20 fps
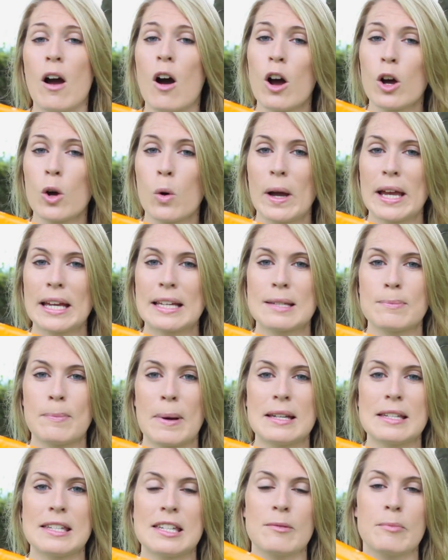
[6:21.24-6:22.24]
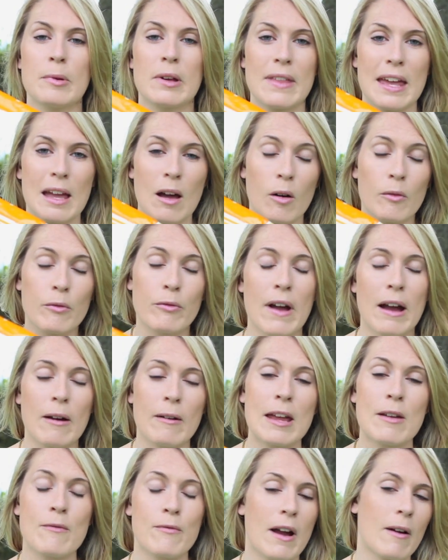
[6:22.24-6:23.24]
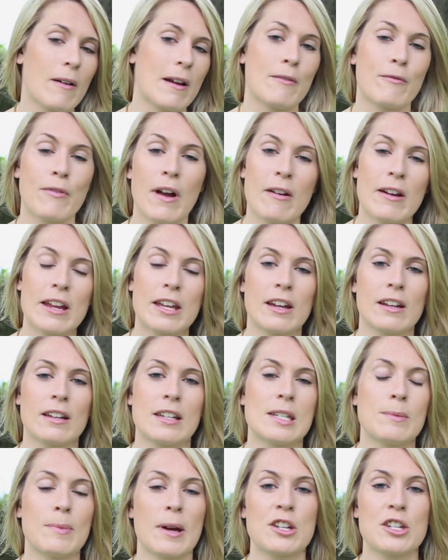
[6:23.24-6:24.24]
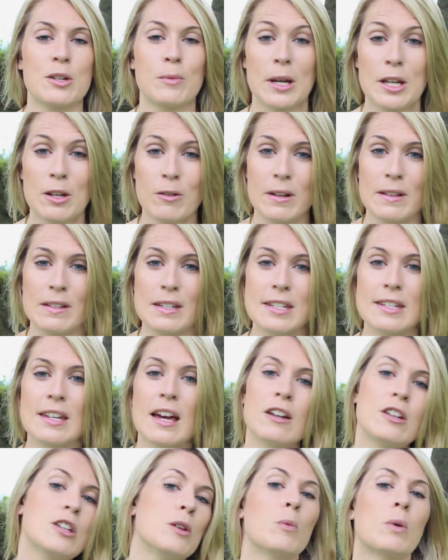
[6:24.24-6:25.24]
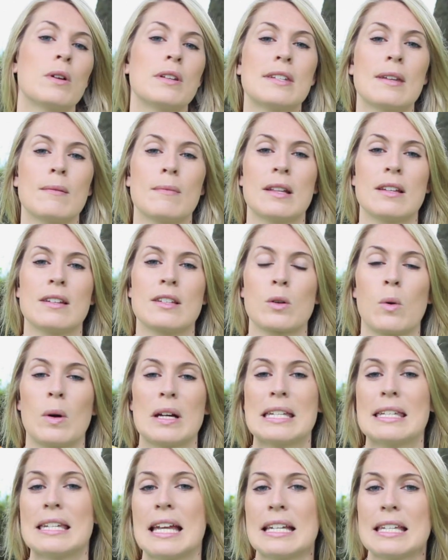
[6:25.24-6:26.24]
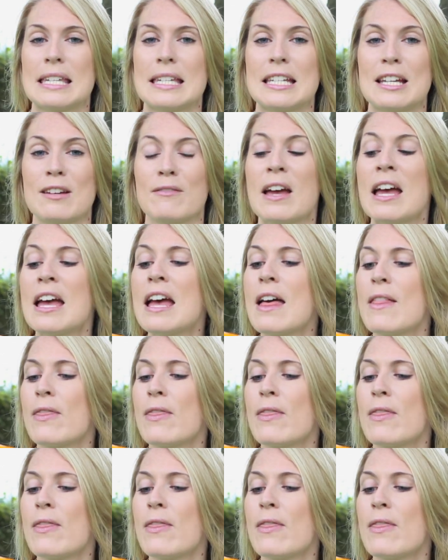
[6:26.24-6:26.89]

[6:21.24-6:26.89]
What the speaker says: are quite expensive, but they are very, very, very good, and especially when you're in the sun, you want something that's quite sensitive.